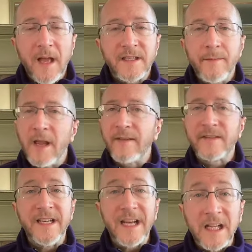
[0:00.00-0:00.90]
Something I've
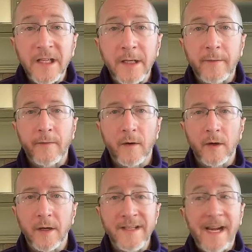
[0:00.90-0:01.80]
seen in clinic
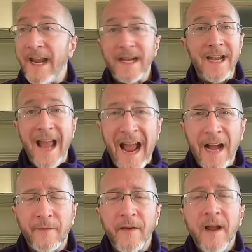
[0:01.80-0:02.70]
for a decade and a
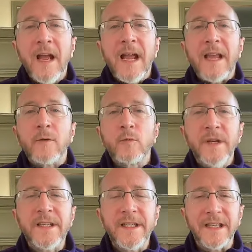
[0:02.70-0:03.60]
half. And
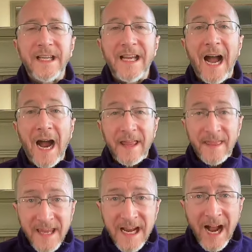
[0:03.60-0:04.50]
recently, I
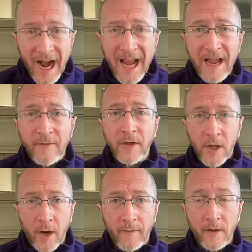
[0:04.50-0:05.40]
think I have
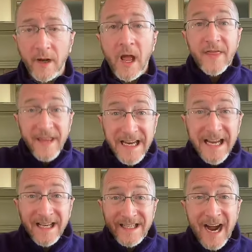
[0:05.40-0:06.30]
uncovered
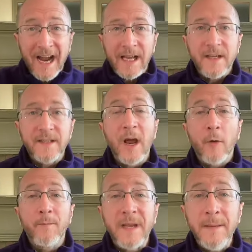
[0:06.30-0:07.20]
the diet to
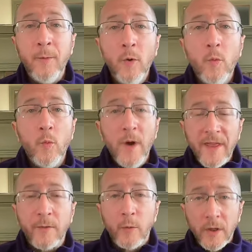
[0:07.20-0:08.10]
help people
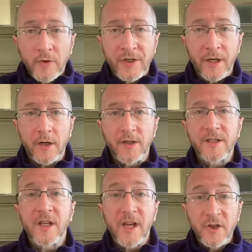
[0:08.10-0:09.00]
with
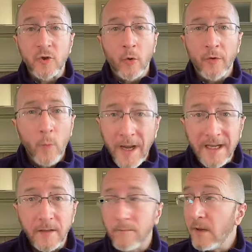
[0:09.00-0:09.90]
wheelchairs control their
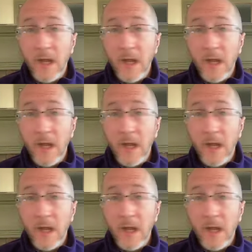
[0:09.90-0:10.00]
weight.